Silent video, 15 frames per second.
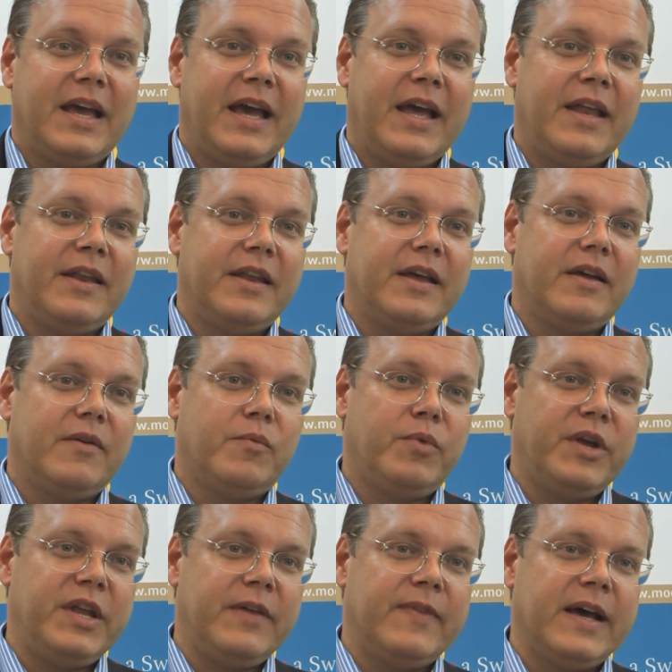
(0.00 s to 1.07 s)
And
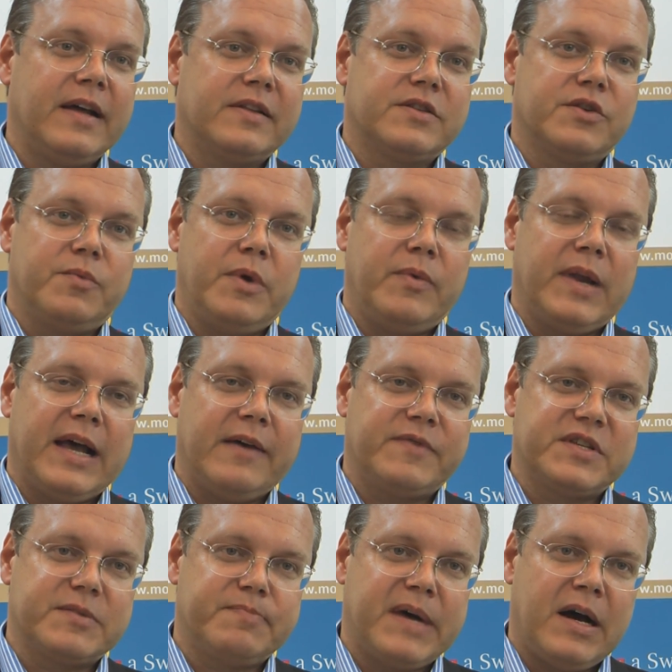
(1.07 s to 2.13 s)
within that, so we will
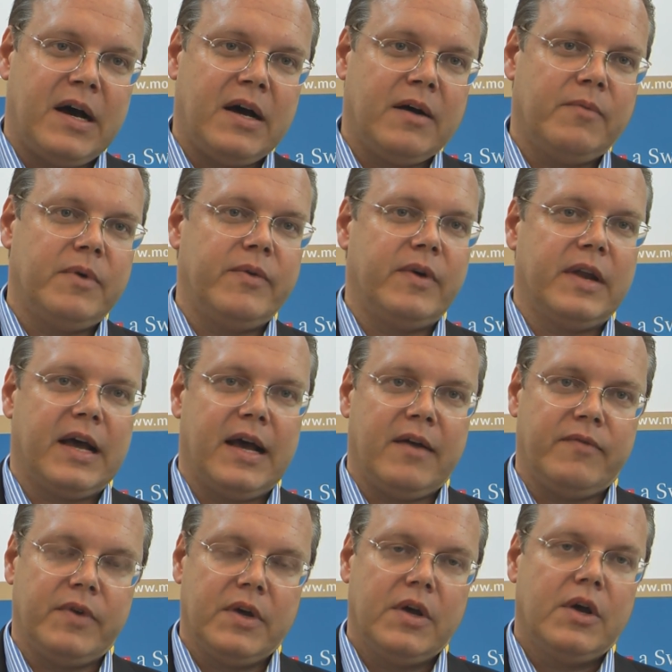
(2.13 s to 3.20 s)
have spa, we will
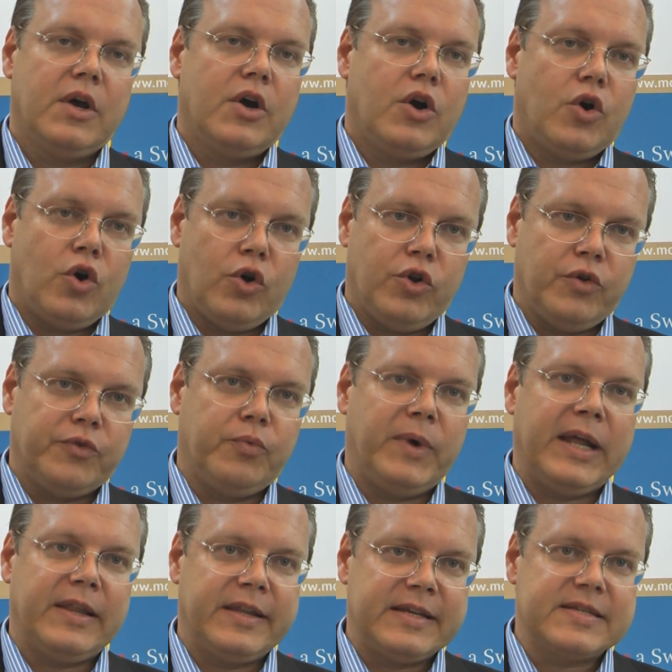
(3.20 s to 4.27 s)
have all those
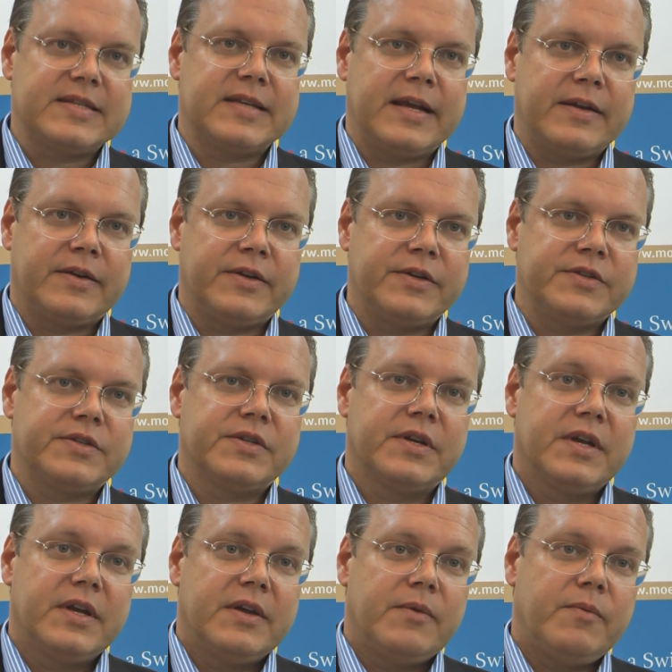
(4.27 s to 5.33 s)
wellness centers.
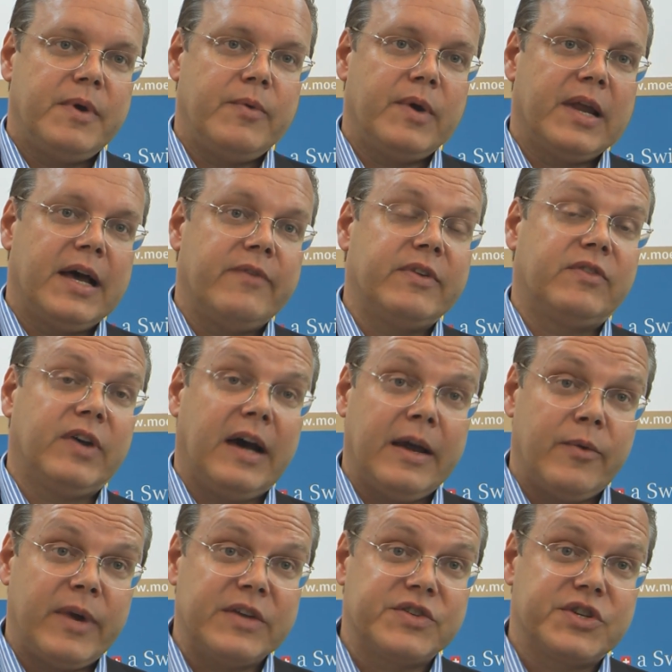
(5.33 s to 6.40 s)
We will have a
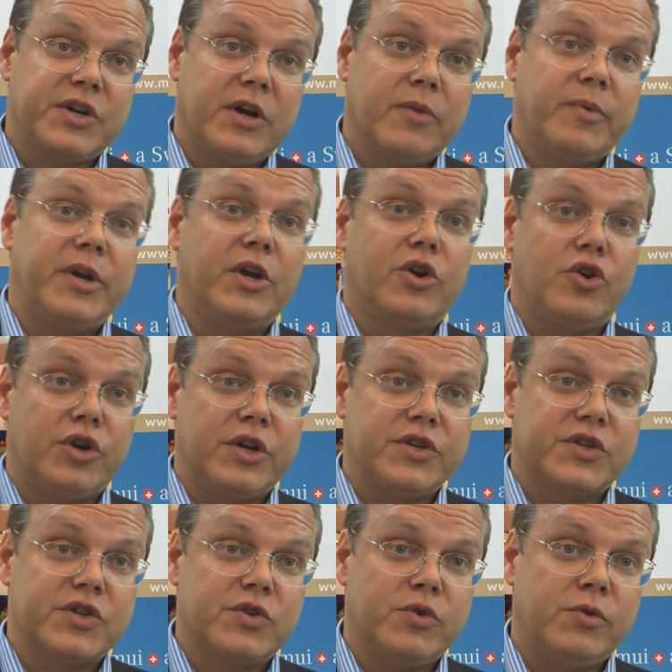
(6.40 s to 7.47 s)
Thai restaurant with a
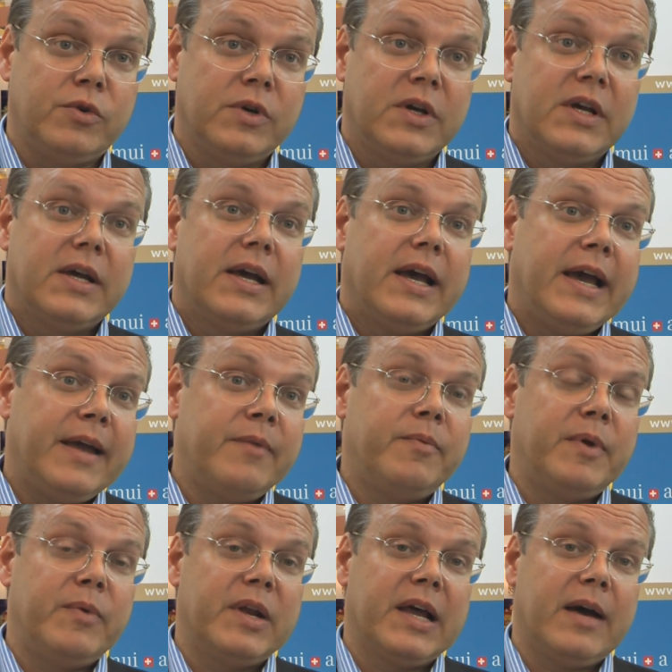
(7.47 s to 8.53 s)
cooking school, and
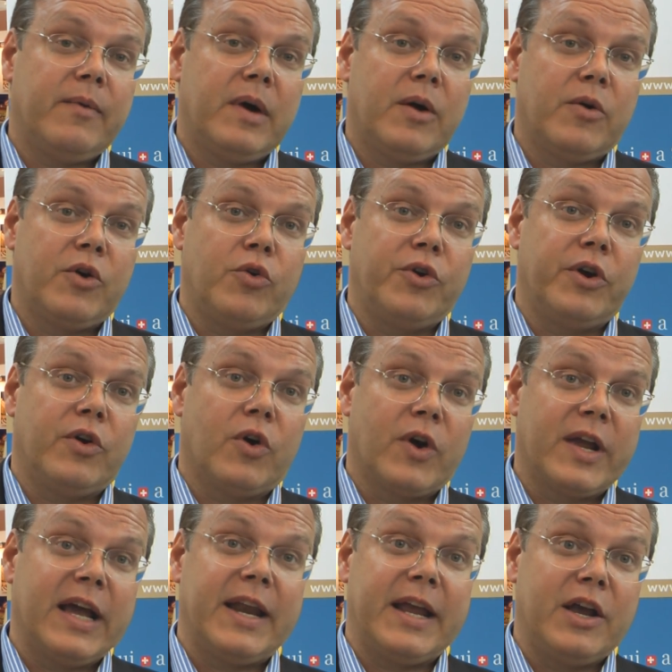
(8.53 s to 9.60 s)
we will have our own
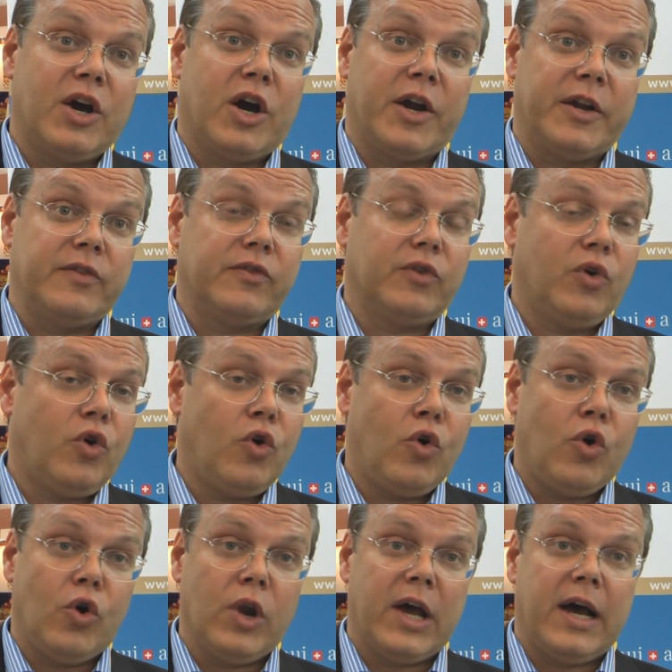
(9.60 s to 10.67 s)
organic garden. So
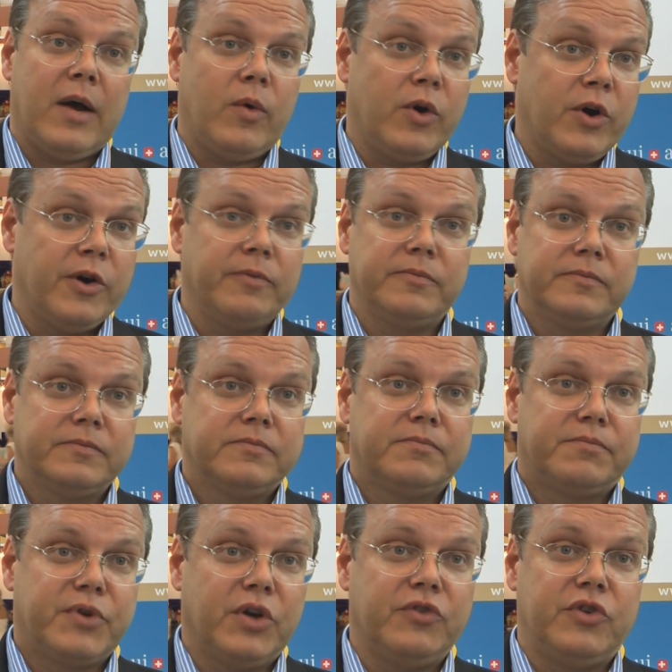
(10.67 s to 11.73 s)
all our
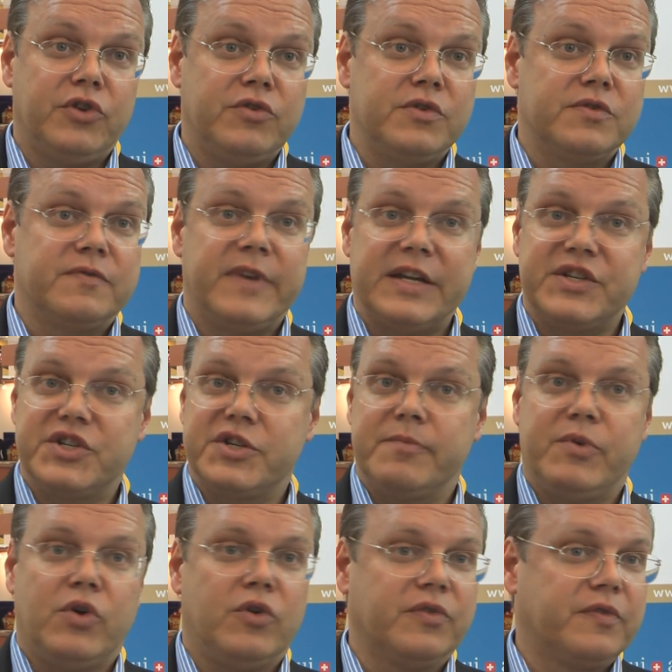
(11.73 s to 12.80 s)
produce,
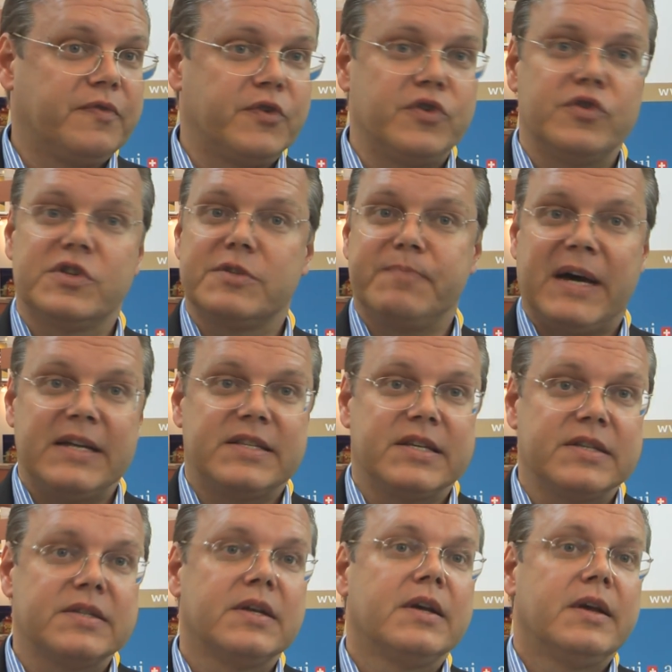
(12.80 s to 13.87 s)
vegetables, fruit,
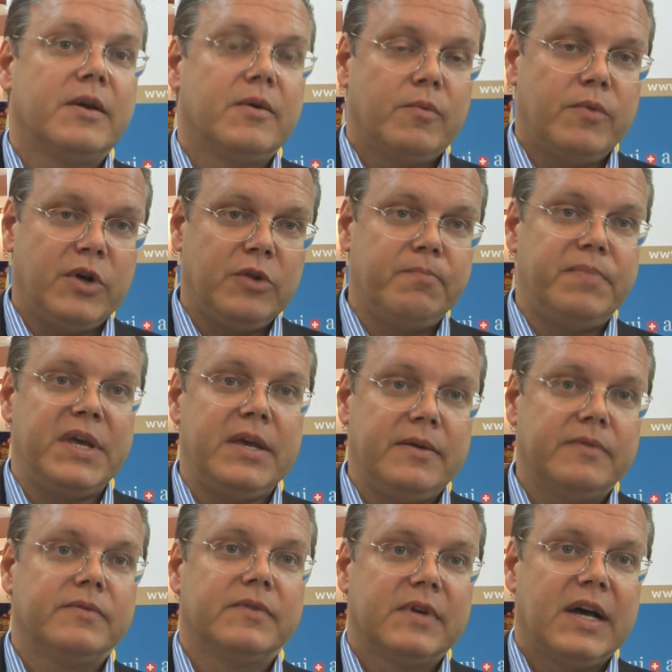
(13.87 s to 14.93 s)
spices will be
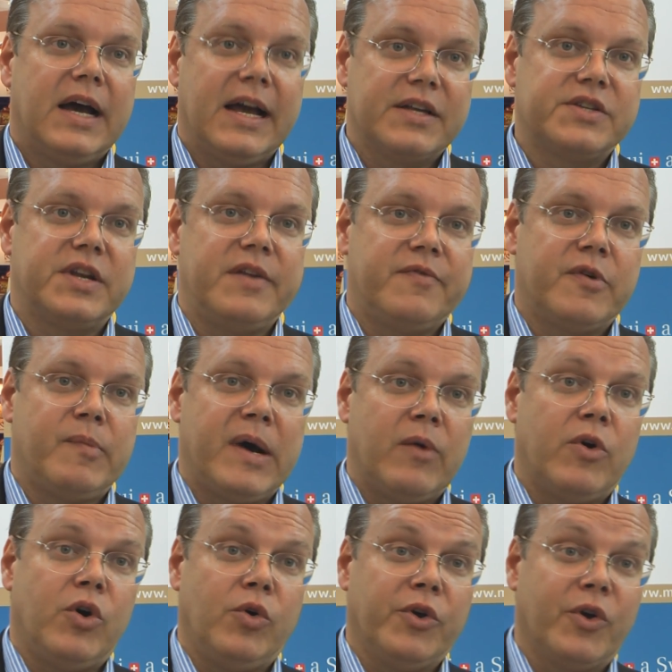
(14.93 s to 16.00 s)
actually from
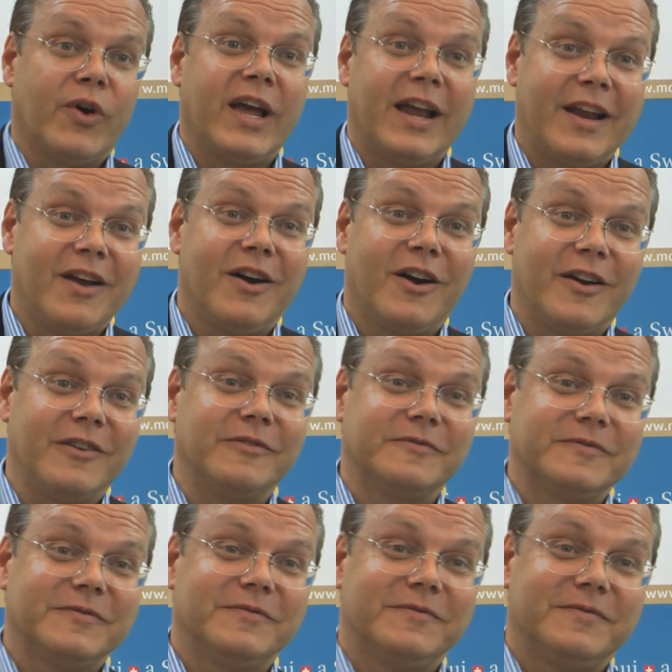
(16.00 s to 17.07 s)
our own organic garden.
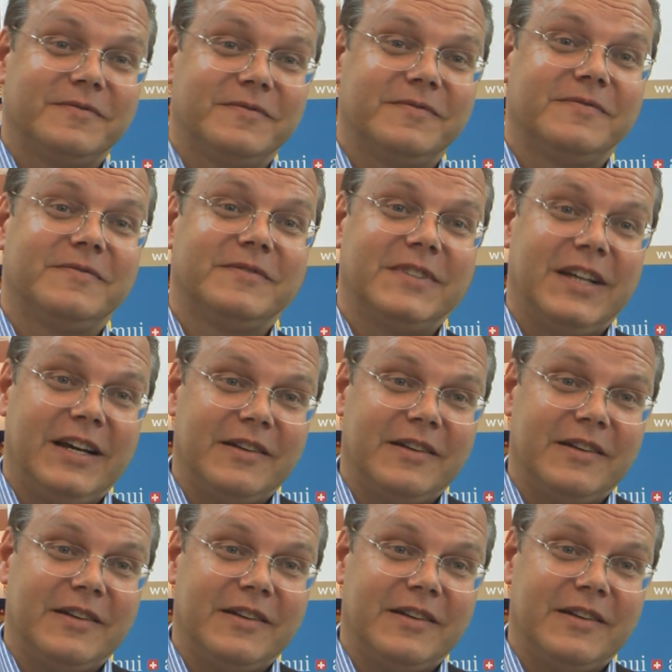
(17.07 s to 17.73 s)
Oh, very nice.